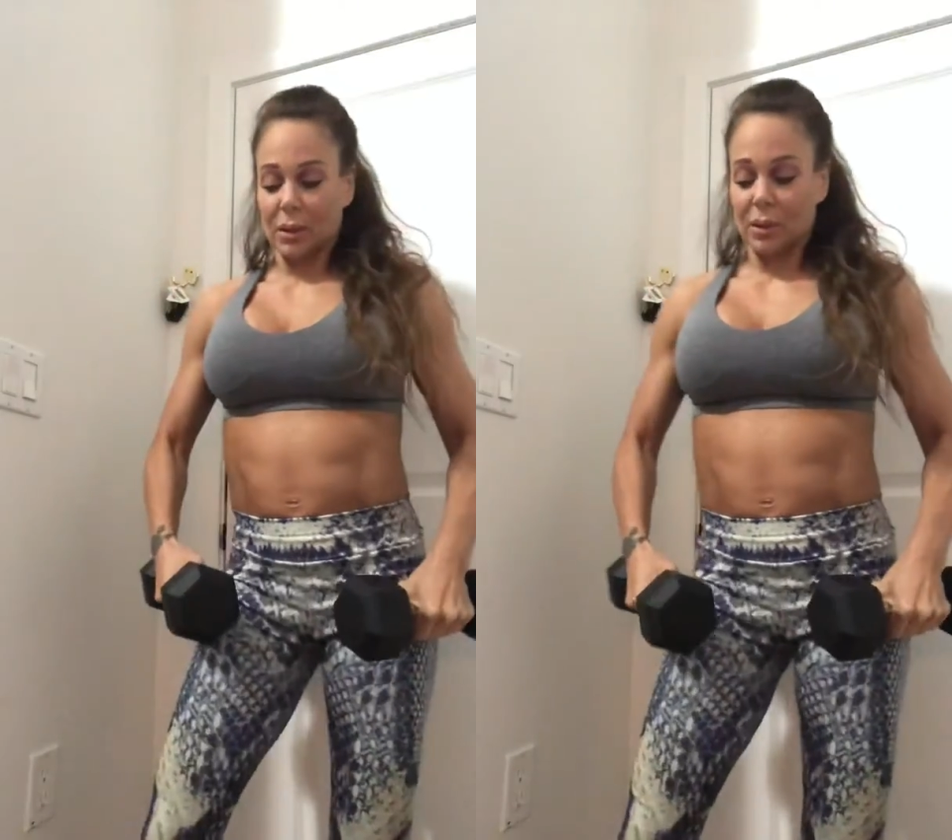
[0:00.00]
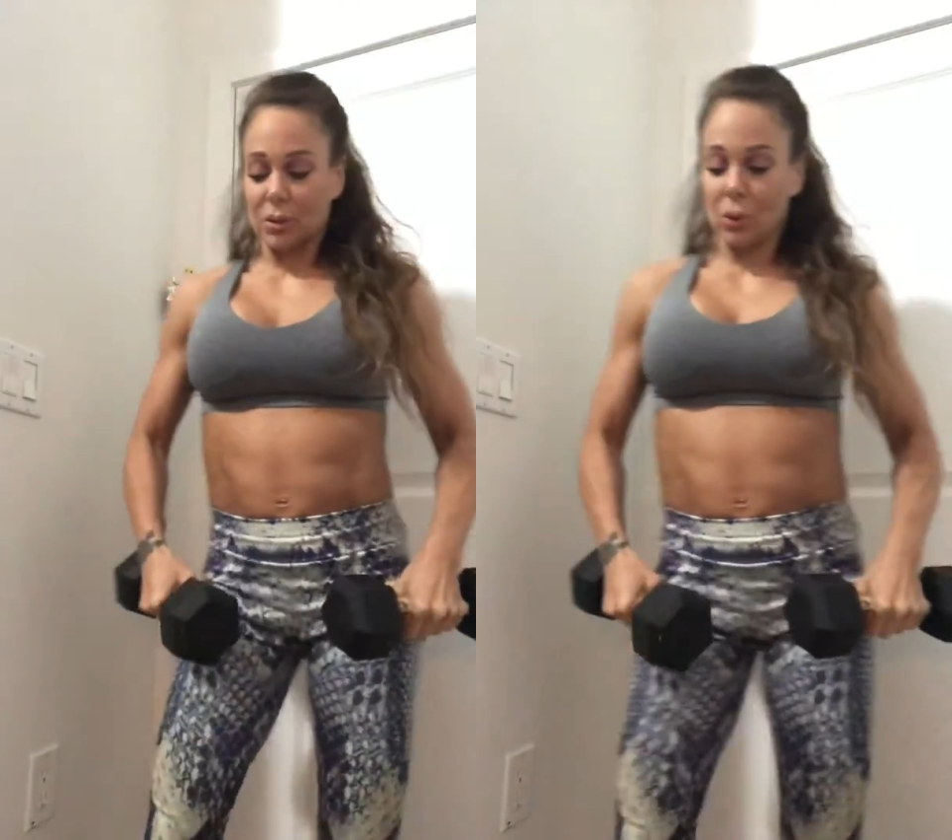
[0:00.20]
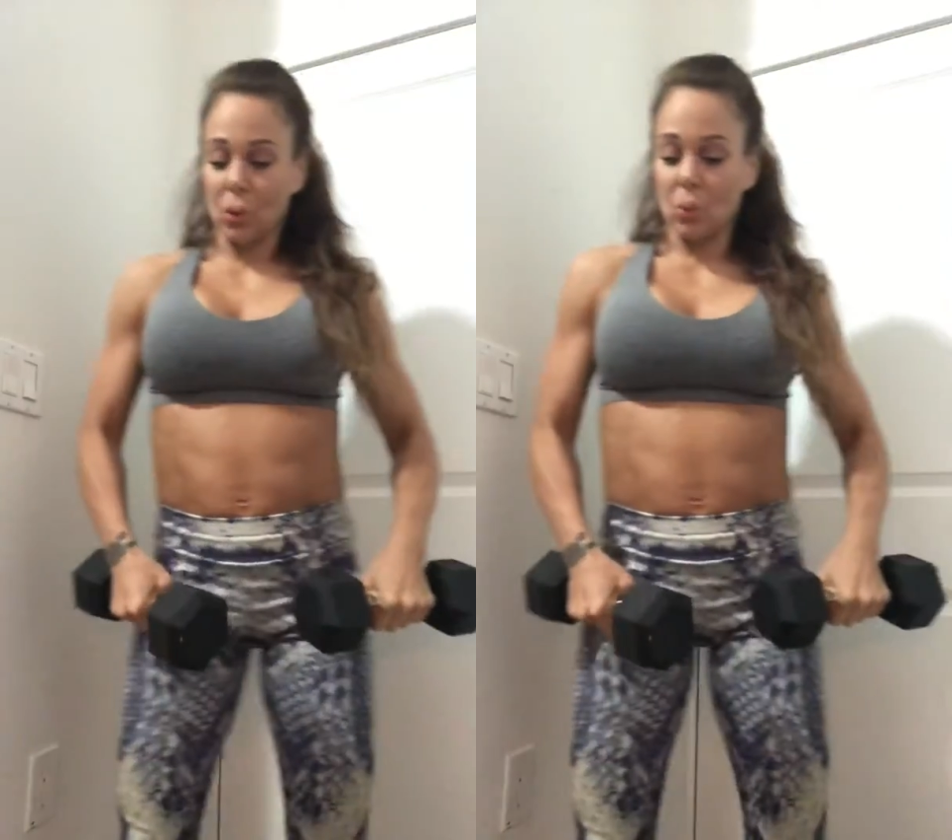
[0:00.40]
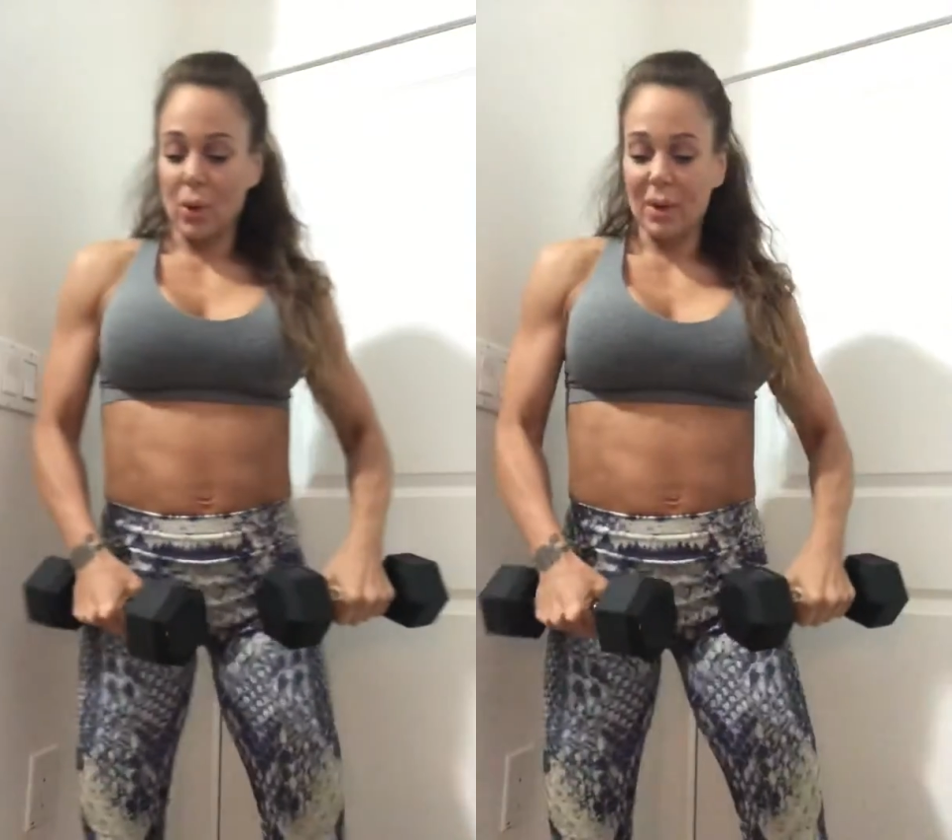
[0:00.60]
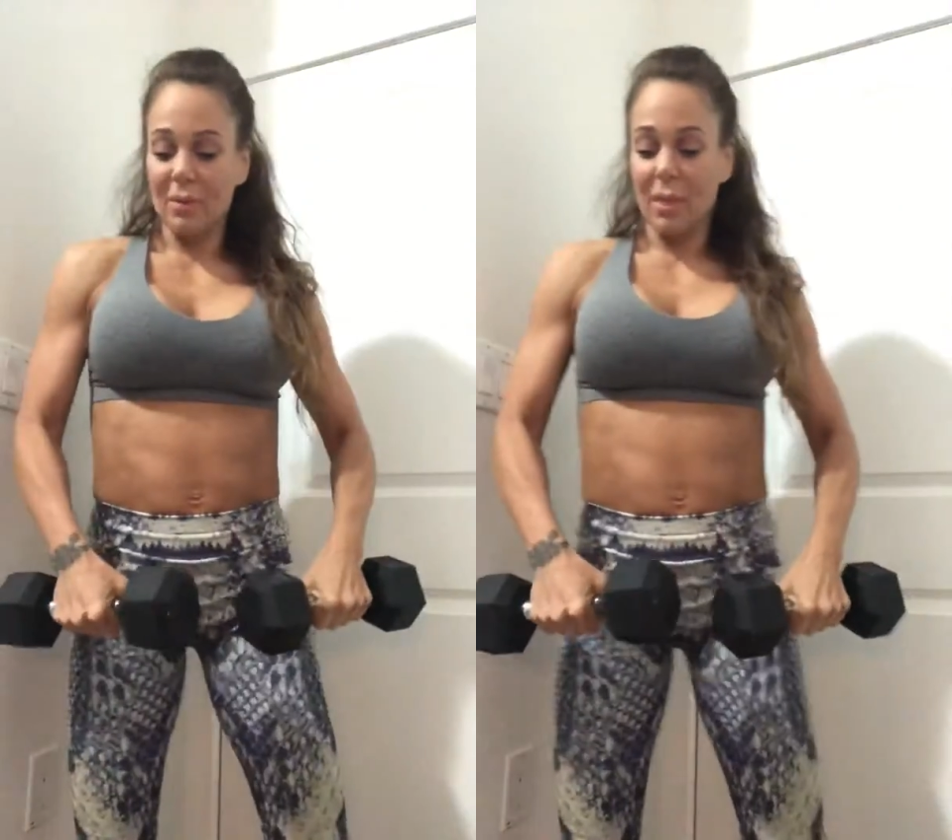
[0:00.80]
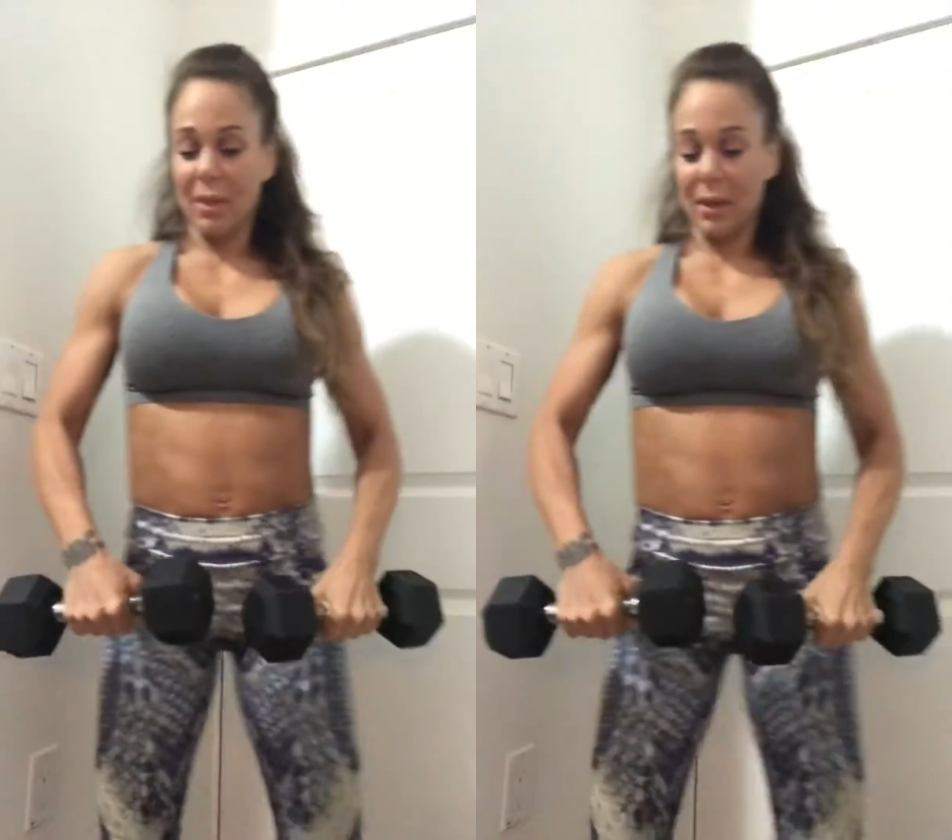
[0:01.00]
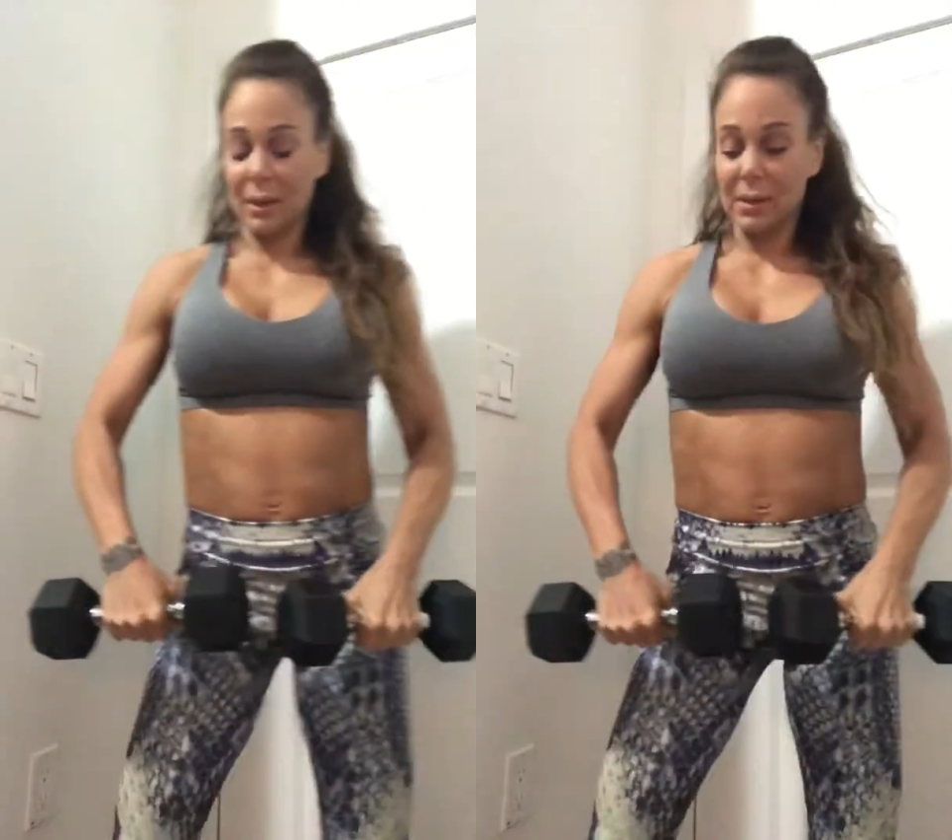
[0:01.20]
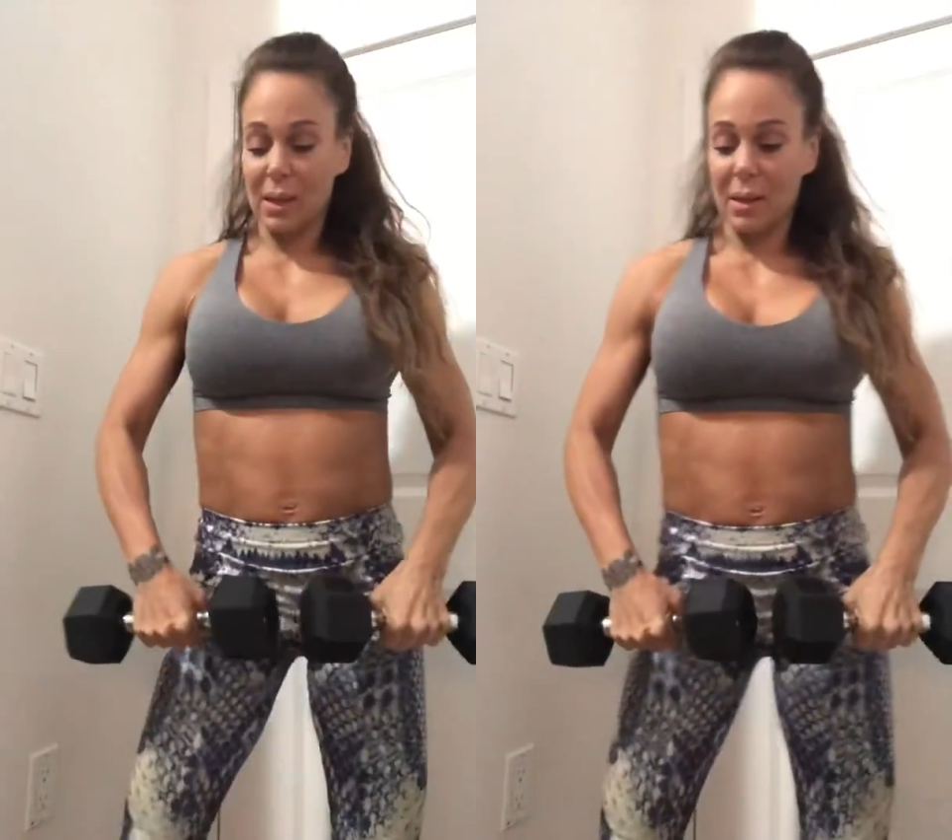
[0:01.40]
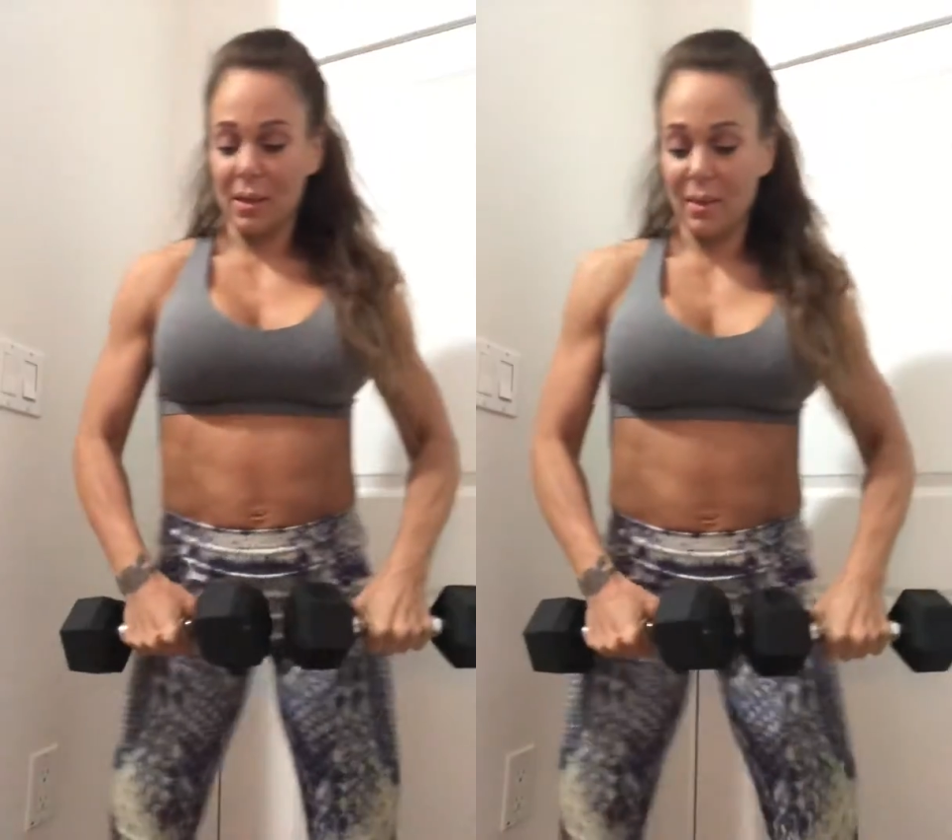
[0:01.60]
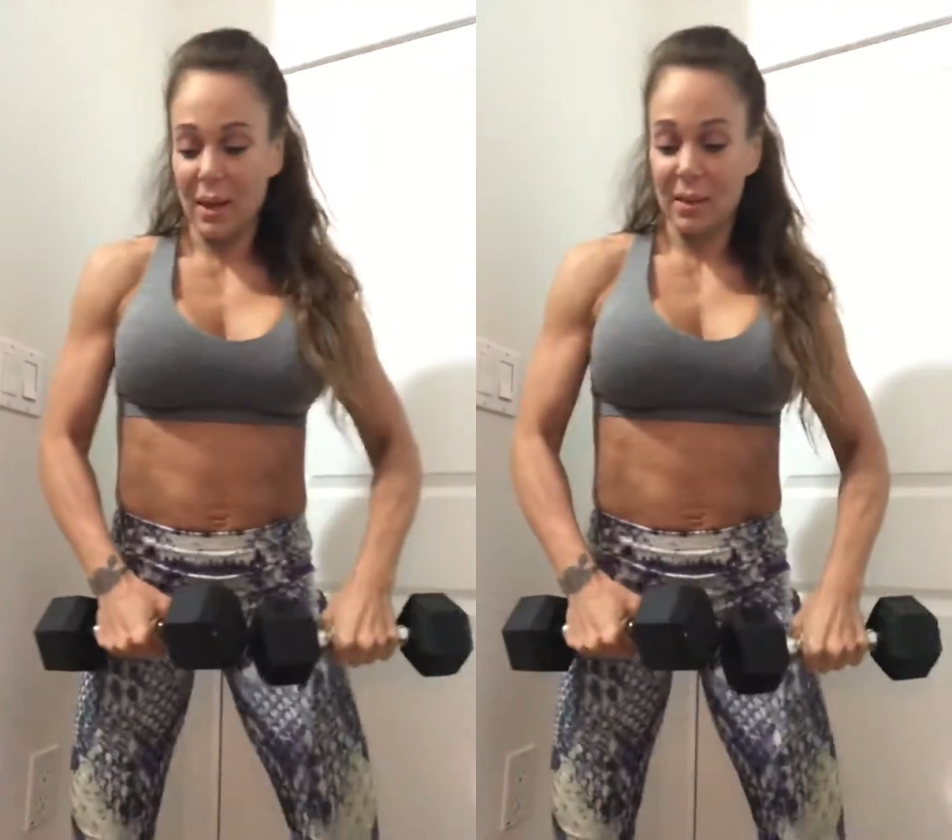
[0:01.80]
So one of the things
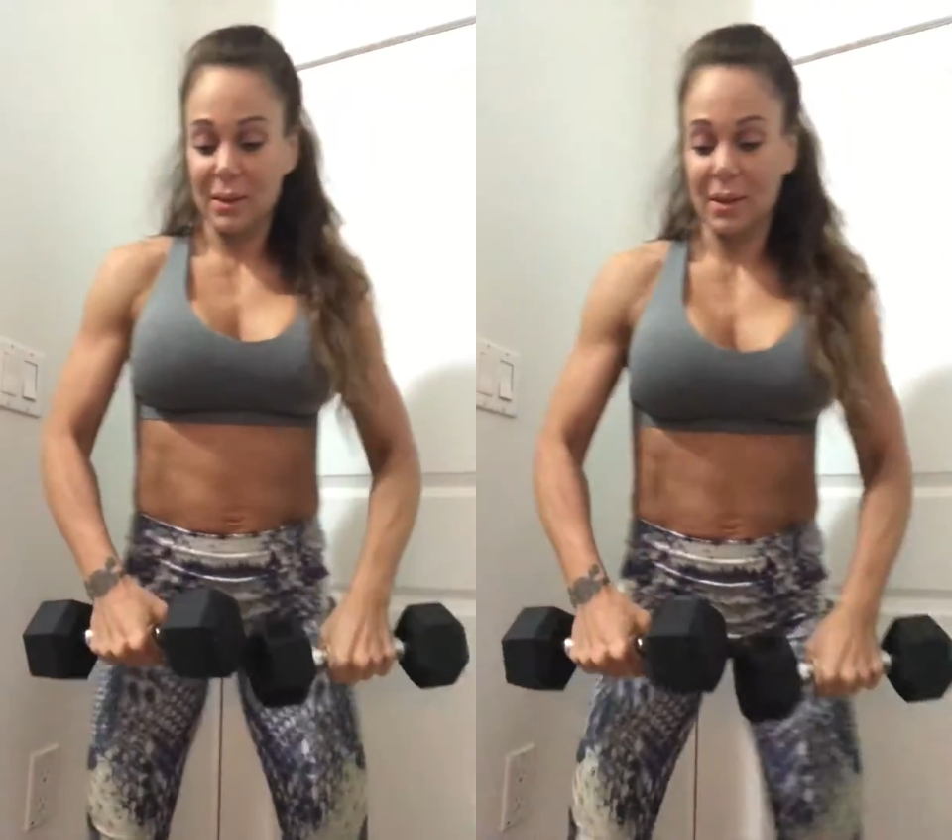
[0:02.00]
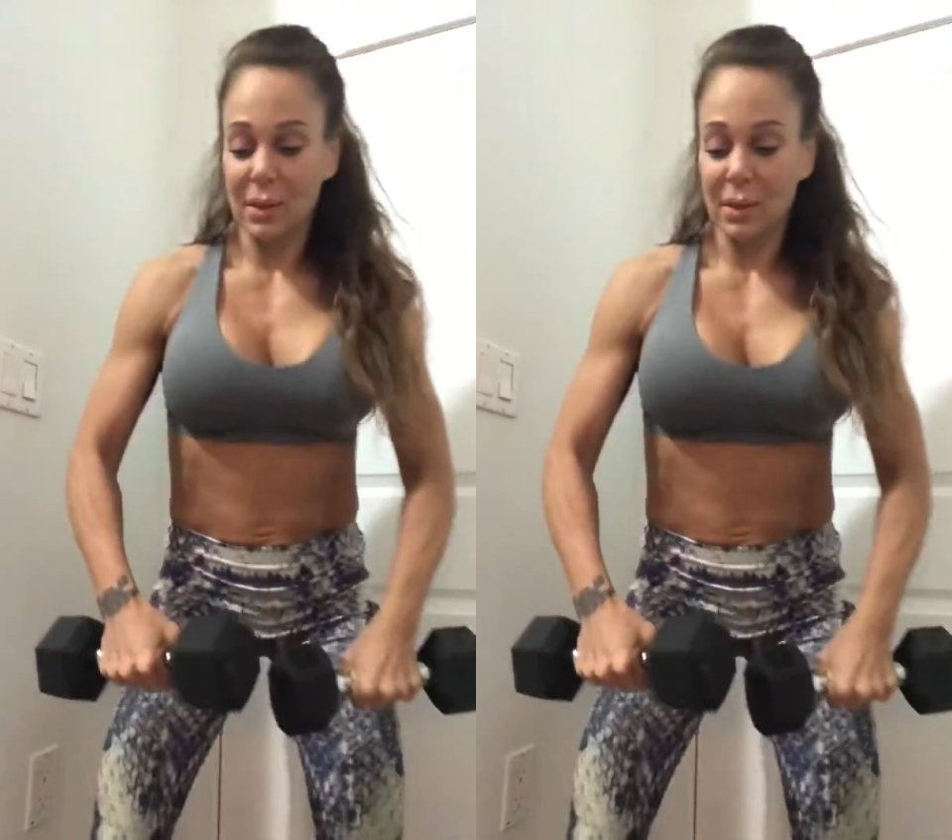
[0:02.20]
that